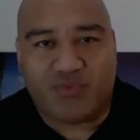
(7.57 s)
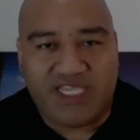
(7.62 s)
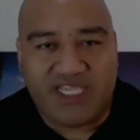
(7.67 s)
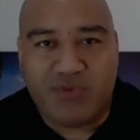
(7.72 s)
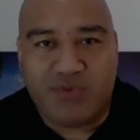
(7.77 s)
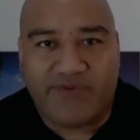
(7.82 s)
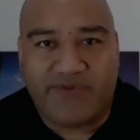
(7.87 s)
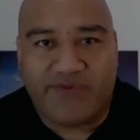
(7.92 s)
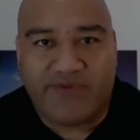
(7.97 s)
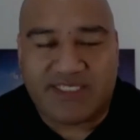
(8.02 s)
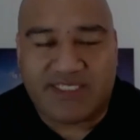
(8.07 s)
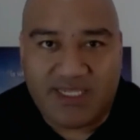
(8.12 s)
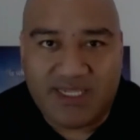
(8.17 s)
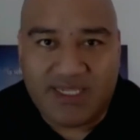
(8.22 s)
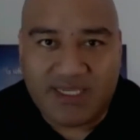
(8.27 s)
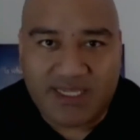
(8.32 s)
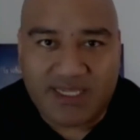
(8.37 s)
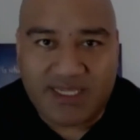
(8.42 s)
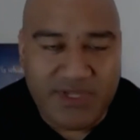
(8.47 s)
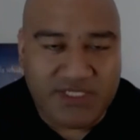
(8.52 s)
Motivates
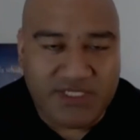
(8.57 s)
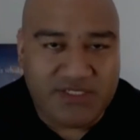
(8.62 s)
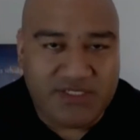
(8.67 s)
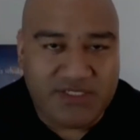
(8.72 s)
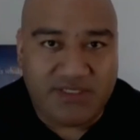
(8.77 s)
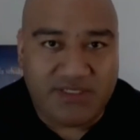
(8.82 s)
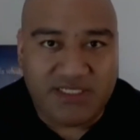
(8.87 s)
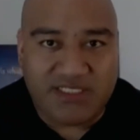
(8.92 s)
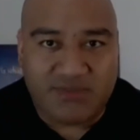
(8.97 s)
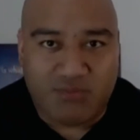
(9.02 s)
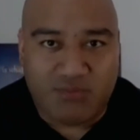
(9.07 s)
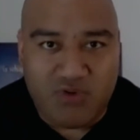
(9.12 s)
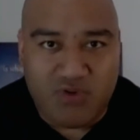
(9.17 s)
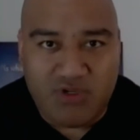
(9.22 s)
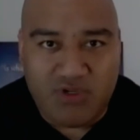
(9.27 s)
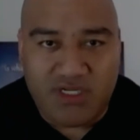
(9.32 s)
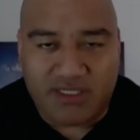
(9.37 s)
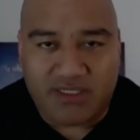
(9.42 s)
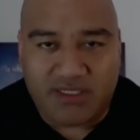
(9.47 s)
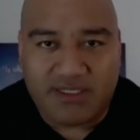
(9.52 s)
coming at you this
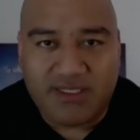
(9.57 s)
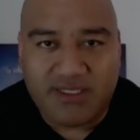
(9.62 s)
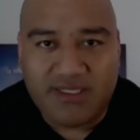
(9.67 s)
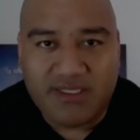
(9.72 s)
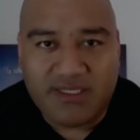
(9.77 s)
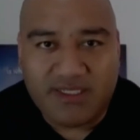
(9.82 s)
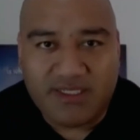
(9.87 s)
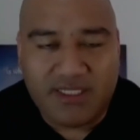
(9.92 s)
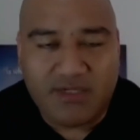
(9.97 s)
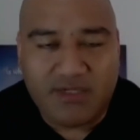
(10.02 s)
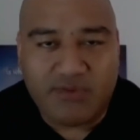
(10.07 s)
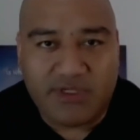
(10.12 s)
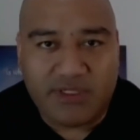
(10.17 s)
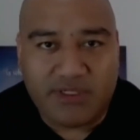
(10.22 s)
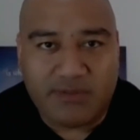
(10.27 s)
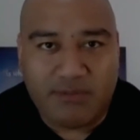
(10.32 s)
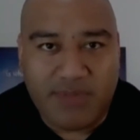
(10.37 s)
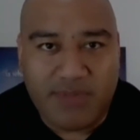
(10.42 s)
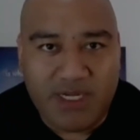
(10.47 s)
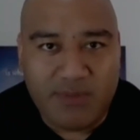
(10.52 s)
morning here
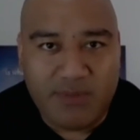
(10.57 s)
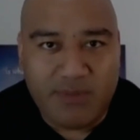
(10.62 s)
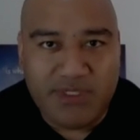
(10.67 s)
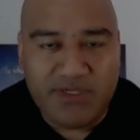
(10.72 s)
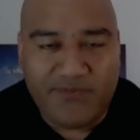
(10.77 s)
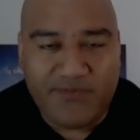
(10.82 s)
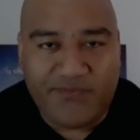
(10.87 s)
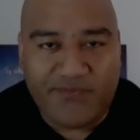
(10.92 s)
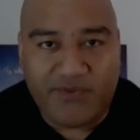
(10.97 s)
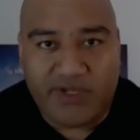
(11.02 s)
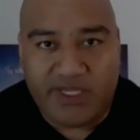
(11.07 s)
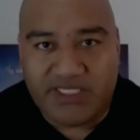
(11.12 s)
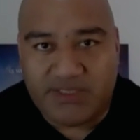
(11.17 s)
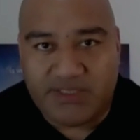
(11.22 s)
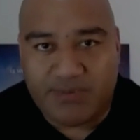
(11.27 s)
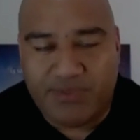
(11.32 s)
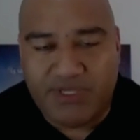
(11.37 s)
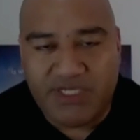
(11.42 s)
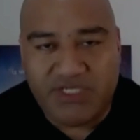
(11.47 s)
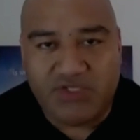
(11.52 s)
in Melbourne for a
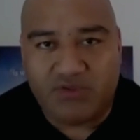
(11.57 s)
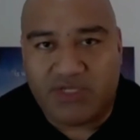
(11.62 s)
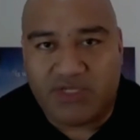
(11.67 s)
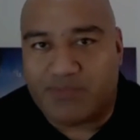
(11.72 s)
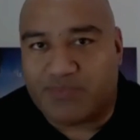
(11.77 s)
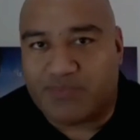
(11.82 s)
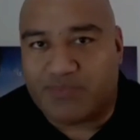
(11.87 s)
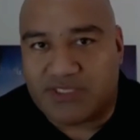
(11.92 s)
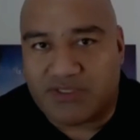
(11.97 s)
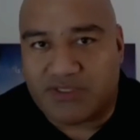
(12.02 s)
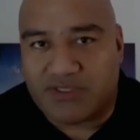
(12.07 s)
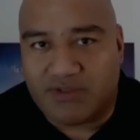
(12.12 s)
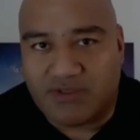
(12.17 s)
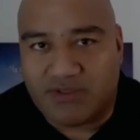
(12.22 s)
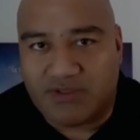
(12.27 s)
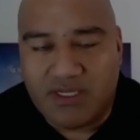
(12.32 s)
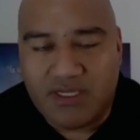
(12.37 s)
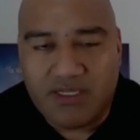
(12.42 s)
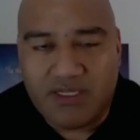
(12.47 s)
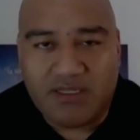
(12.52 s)
special
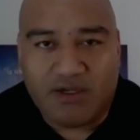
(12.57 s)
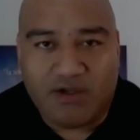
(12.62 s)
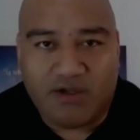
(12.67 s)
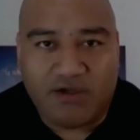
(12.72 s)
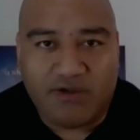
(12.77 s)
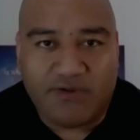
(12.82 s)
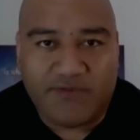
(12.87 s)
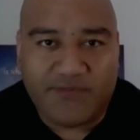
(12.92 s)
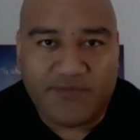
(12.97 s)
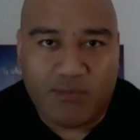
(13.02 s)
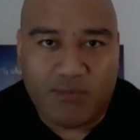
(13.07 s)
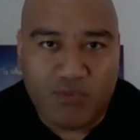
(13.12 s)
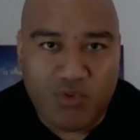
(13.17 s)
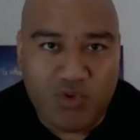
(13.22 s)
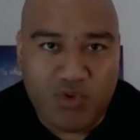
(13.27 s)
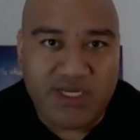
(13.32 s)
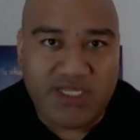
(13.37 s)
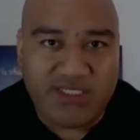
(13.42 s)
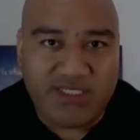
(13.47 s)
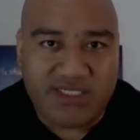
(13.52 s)
episode of
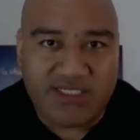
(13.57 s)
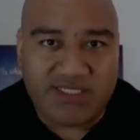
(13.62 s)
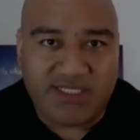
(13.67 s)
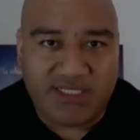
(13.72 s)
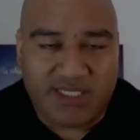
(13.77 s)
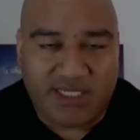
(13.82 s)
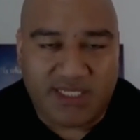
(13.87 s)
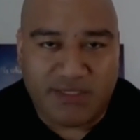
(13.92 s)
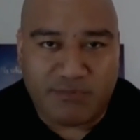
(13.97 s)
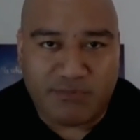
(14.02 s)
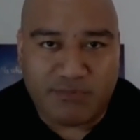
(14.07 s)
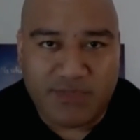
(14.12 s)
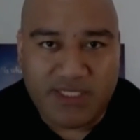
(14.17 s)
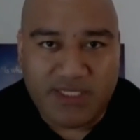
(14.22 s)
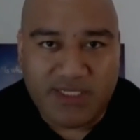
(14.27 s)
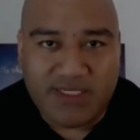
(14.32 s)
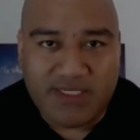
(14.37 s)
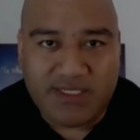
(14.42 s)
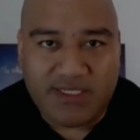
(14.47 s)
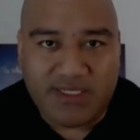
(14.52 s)
More Than Just a Game.
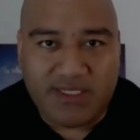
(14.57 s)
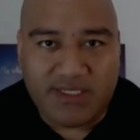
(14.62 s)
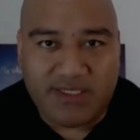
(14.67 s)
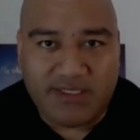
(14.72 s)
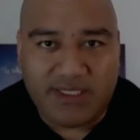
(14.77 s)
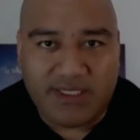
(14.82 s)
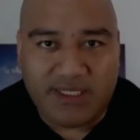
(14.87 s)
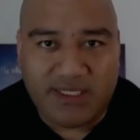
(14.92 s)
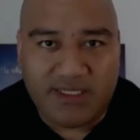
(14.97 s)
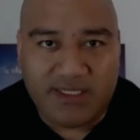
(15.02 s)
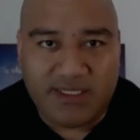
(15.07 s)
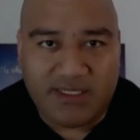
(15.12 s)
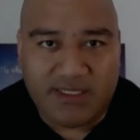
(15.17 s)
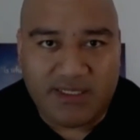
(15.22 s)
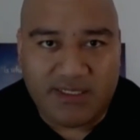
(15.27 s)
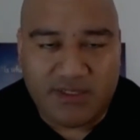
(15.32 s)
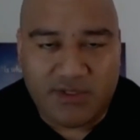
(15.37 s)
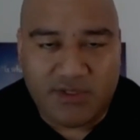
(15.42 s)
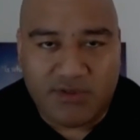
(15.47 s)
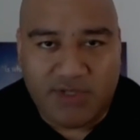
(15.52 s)
And,
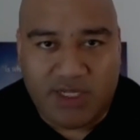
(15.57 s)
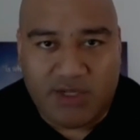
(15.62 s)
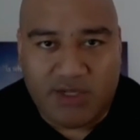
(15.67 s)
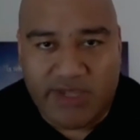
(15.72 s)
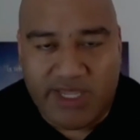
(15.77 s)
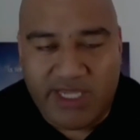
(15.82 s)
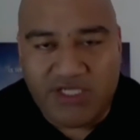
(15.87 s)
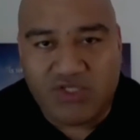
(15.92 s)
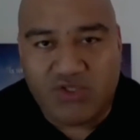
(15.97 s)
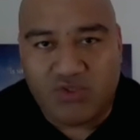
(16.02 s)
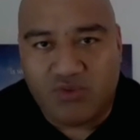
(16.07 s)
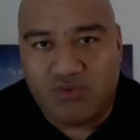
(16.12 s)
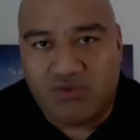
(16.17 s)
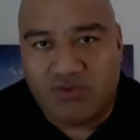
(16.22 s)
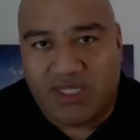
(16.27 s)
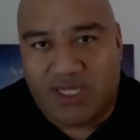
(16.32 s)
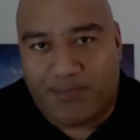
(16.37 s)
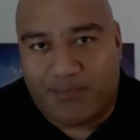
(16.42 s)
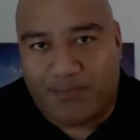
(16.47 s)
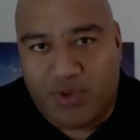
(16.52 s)
our
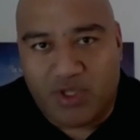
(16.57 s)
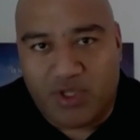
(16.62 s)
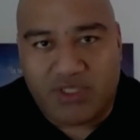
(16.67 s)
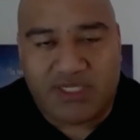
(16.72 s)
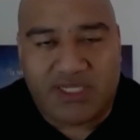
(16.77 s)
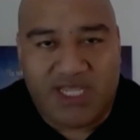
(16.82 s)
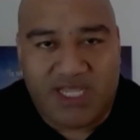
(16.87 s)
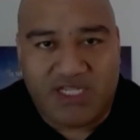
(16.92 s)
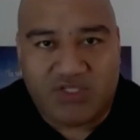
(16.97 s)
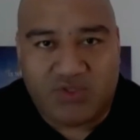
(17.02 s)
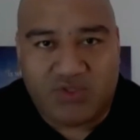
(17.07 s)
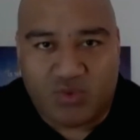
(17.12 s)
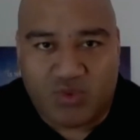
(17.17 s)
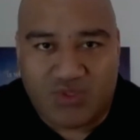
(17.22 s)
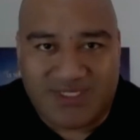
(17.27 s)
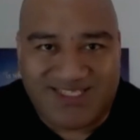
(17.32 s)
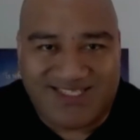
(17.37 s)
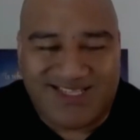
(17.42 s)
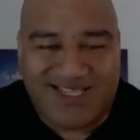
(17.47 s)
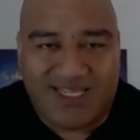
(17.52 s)
podcast will
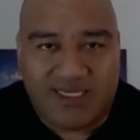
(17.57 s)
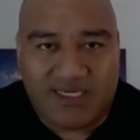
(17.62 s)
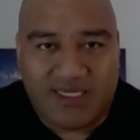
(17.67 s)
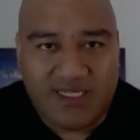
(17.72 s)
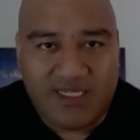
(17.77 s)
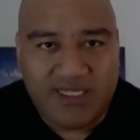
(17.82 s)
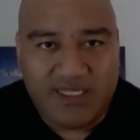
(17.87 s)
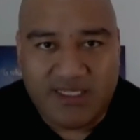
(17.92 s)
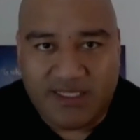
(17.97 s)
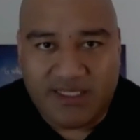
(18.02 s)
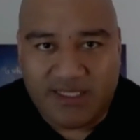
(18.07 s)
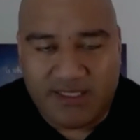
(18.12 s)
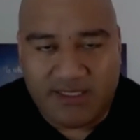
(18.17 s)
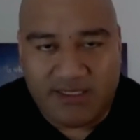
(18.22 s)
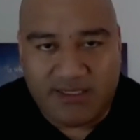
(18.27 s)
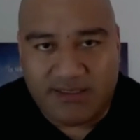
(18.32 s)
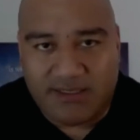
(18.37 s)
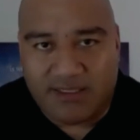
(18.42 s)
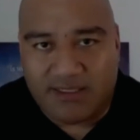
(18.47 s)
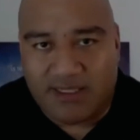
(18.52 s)
start
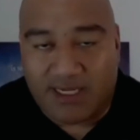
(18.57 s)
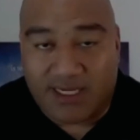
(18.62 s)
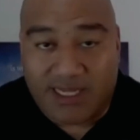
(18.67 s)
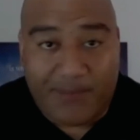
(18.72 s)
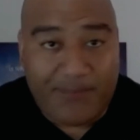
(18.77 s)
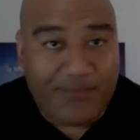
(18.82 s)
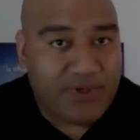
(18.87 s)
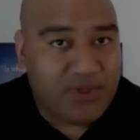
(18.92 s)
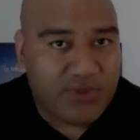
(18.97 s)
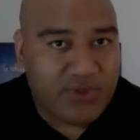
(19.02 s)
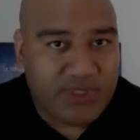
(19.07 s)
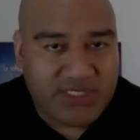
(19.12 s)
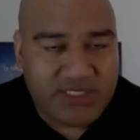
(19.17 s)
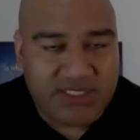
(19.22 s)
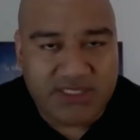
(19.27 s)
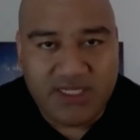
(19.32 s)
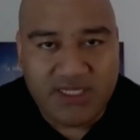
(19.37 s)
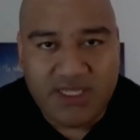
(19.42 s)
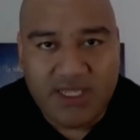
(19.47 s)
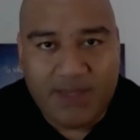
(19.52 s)
in a couple of
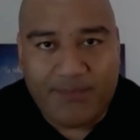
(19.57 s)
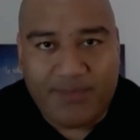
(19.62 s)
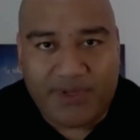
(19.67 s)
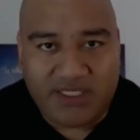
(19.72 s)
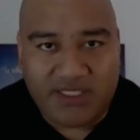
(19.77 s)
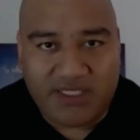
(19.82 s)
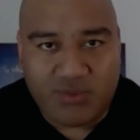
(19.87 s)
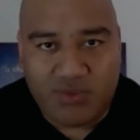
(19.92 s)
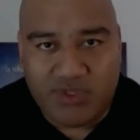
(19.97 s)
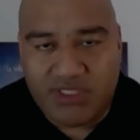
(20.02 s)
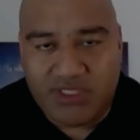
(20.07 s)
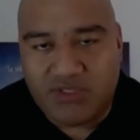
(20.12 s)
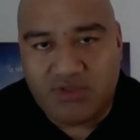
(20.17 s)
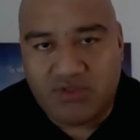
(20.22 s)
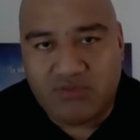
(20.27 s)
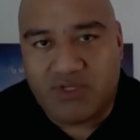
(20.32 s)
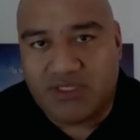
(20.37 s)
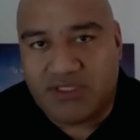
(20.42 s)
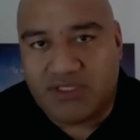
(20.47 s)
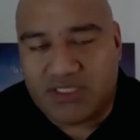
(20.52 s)
weeks, but I just wanted
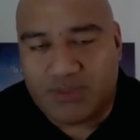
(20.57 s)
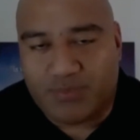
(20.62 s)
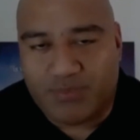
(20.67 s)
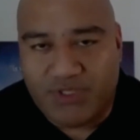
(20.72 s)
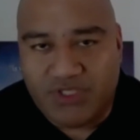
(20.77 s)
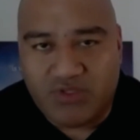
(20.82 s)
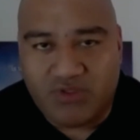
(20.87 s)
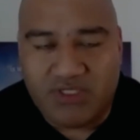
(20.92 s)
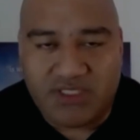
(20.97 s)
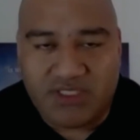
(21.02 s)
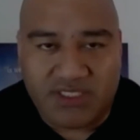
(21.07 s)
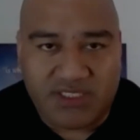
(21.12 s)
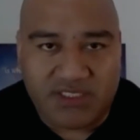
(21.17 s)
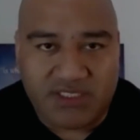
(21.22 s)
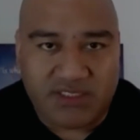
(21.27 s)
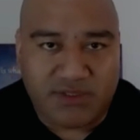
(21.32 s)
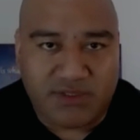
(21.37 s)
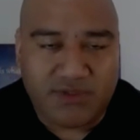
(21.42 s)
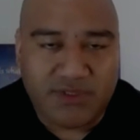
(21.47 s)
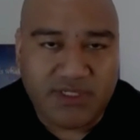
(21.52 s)
to run the special
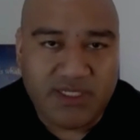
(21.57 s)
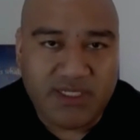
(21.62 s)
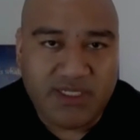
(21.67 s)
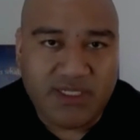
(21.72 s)
edition